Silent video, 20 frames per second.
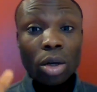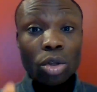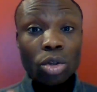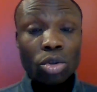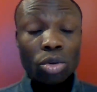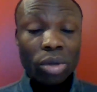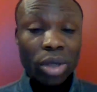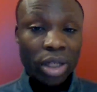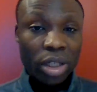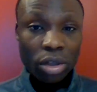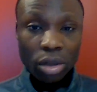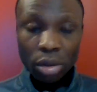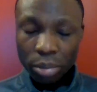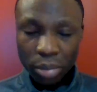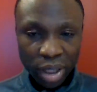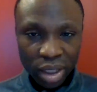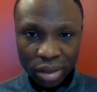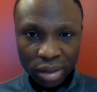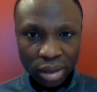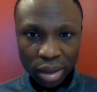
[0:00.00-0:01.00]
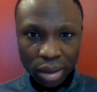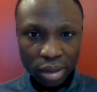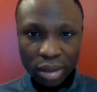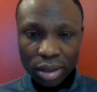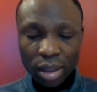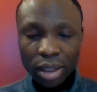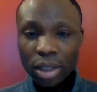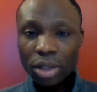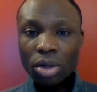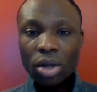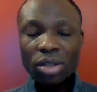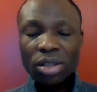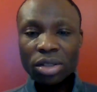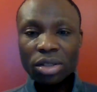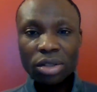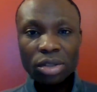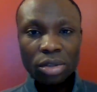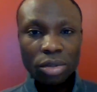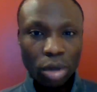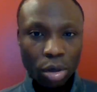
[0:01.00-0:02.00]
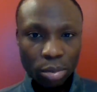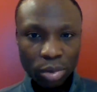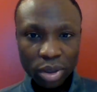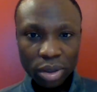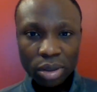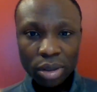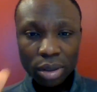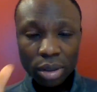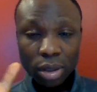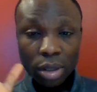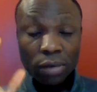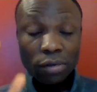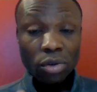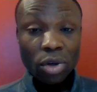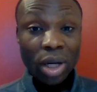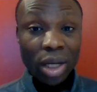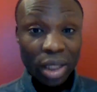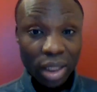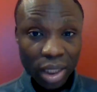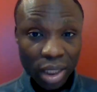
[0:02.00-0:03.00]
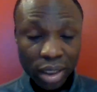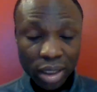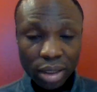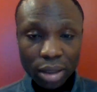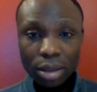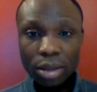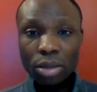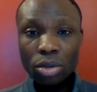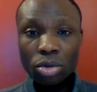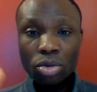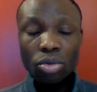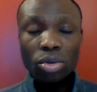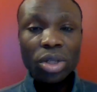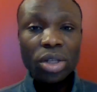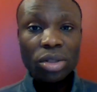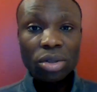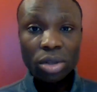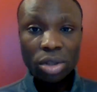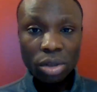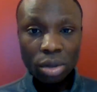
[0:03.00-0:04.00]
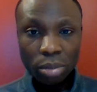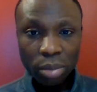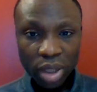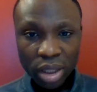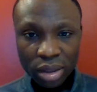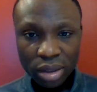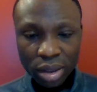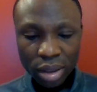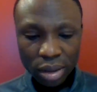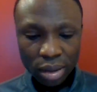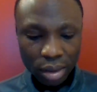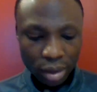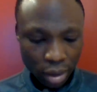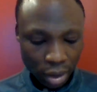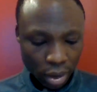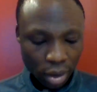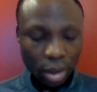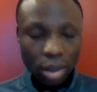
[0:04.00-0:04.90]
during your menses. It doesn't stop it. If you're a lady, do this on your menses.